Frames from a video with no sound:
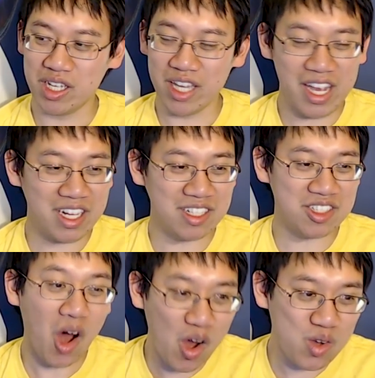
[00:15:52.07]
King
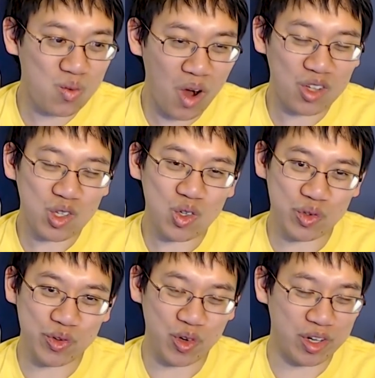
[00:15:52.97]
Togwaggle
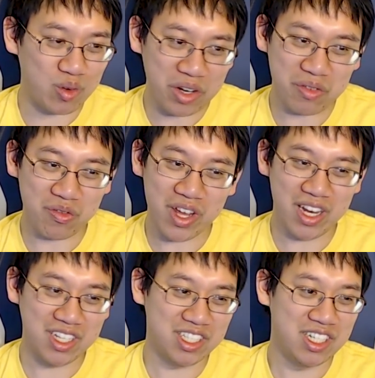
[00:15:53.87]
for our great
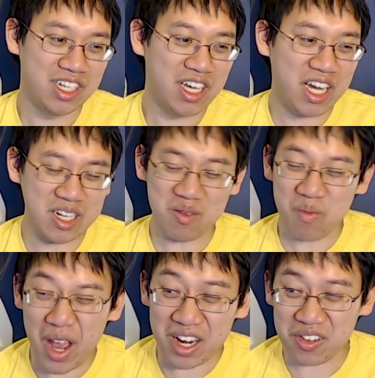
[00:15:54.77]
finish. 8
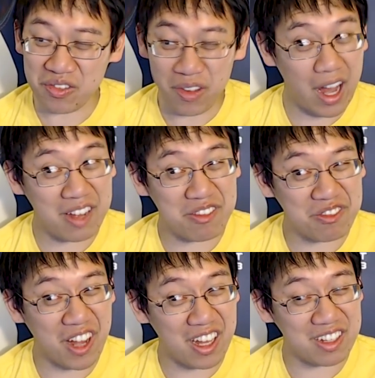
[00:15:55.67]
mana 5
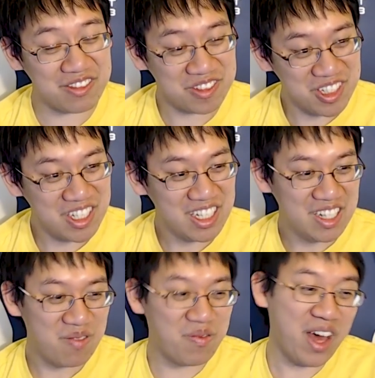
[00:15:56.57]
5.
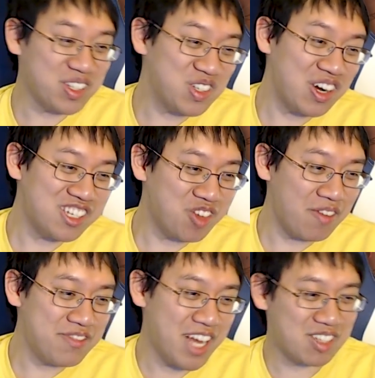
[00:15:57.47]
Battlecry,
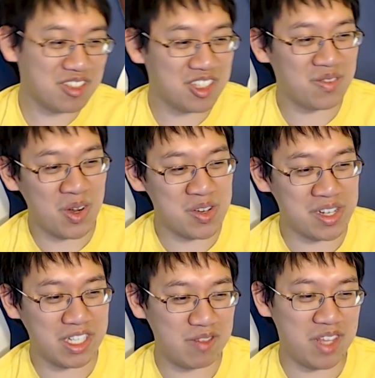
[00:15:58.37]
swap decks with your
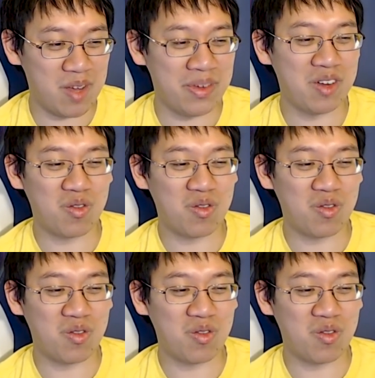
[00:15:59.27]
opponent, give them a